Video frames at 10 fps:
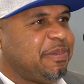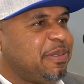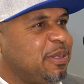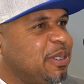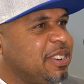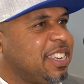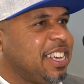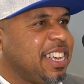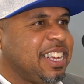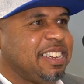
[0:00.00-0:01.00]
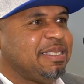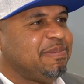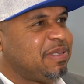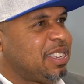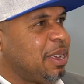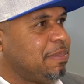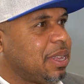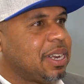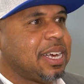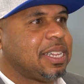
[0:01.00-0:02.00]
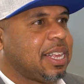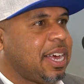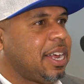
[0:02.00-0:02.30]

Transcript: 14, something like that.